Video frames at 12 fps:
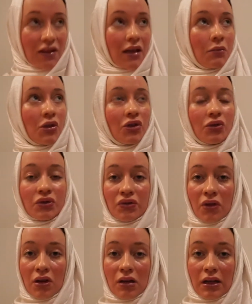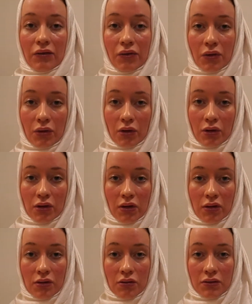can be useful if you're going to
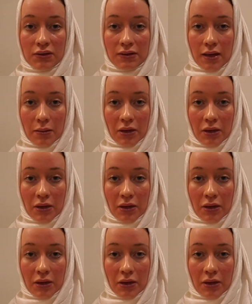use some